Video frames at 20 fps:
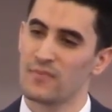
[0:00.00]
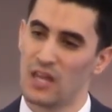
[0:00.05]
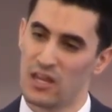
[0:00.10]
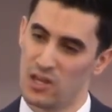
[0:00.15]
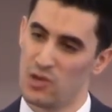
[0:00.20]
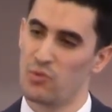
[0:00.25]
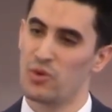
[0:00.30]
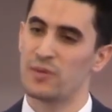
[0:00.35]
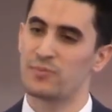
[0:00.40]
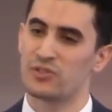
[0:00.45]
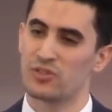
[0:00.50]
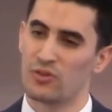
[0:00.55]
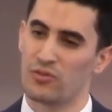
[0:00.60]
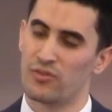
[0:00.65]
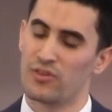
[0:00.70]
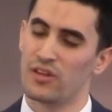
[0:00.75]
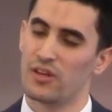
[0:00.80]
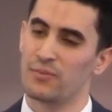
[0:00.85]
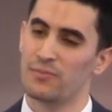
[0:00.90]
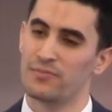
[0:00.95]
He weeps
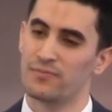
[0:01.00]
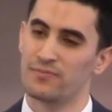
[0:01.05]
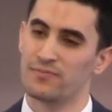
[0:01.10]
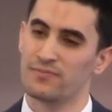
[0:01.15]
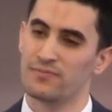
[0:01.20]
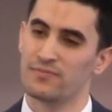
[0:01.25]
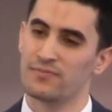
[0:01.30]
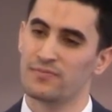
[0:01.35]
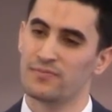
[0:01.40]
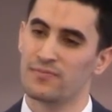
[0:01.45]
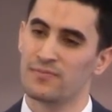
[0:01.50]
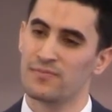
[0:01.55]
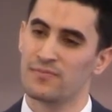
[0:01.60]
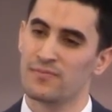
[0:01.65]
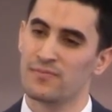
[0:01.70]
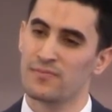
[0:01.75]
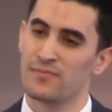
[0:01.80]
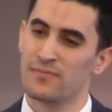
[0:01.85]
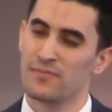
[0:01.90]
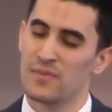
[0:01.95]
over them.
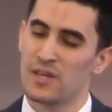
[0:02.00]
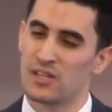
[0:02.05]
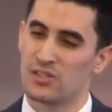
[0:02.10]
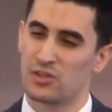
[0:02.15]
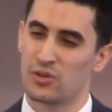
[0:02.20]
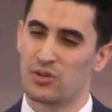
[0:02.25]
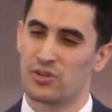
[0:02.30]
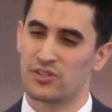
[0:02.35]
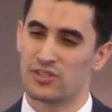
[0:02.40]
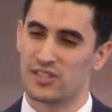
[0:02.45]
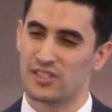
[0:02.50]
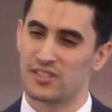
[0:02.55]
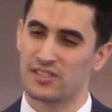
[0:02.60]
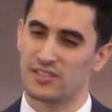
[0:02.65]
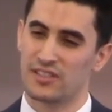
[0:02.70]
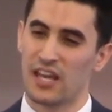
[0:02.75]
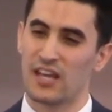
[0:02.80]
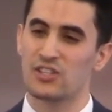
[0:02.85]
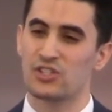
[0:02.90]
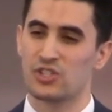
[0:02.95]
And so there's this
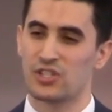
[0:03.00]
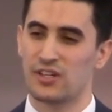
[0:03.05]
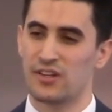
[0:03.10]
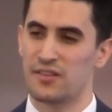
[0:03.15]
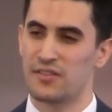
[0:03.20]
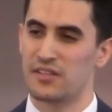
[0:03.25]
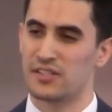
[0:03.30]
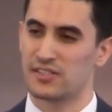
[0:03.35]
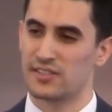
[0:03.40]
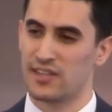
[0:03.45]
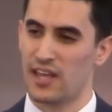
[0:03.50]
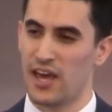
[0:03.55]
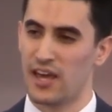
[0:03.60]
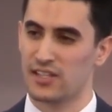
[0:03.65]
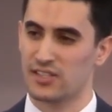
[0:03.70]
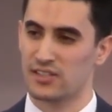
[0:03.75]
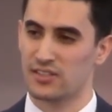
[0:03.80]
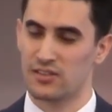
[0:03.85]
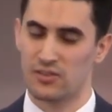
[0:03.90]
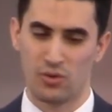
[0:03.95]
tension in this
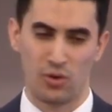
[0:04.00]
text.